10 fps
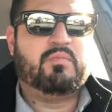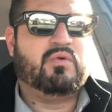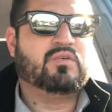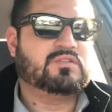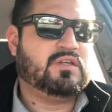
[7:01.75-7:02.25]

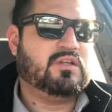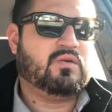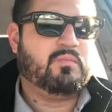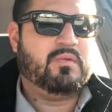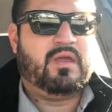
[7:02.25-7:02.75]
pools,
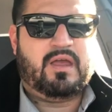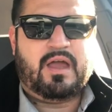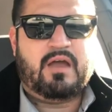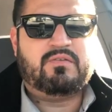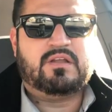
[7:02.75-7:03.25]

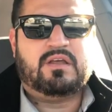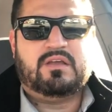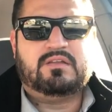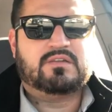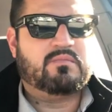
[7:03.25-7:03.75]
having
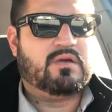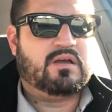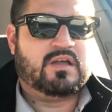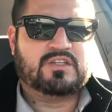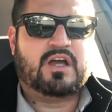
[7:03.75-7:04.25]

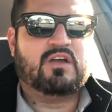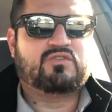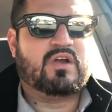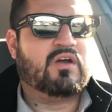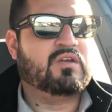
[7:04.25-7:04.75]
a child
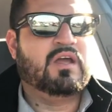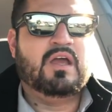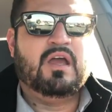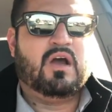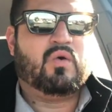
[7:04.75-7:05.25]
drown,
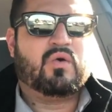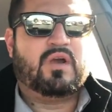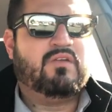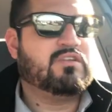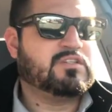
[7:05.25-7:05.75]
or
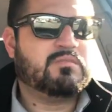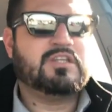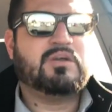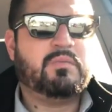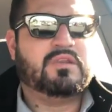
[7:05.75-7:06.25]
even somebody
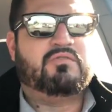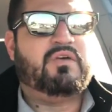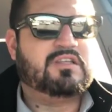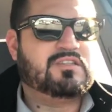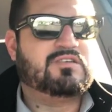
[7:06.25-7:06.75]
jumping the
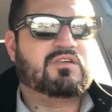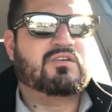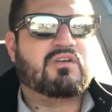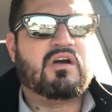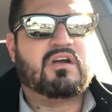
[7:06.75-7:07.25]
fence into your
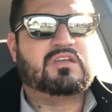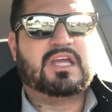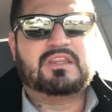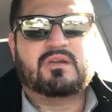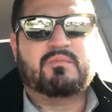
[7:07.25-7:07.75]
yard to
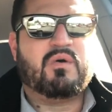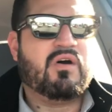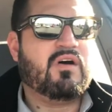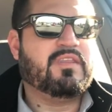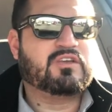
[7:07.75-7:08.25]
get their
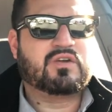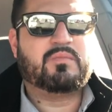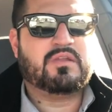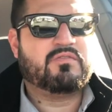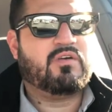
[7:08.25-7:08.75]
ball, they trip
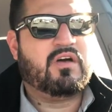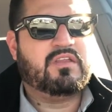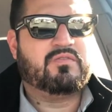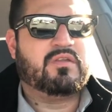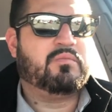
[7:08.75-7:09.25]
and they fall and
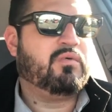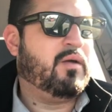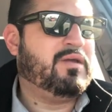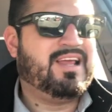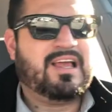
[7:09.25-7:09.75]
they fall in the pool.
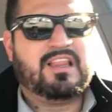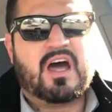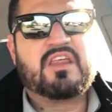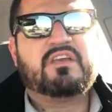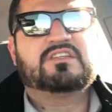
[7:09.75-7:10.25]
A
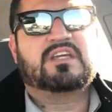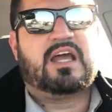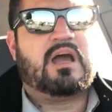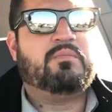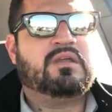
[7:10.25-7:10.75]
lot of things can
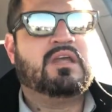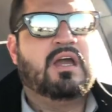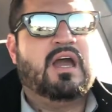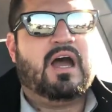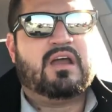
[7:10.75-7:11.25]

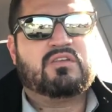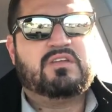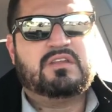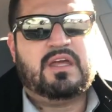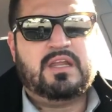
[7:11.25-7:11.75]
happen. I don't
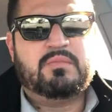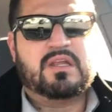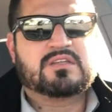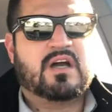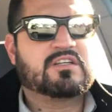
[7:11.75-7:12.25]
think that
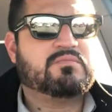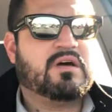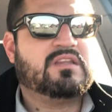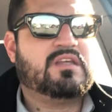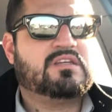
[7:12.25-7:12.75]
anybody talks
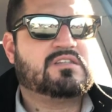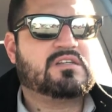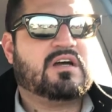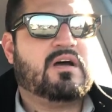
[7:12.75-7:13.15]
about these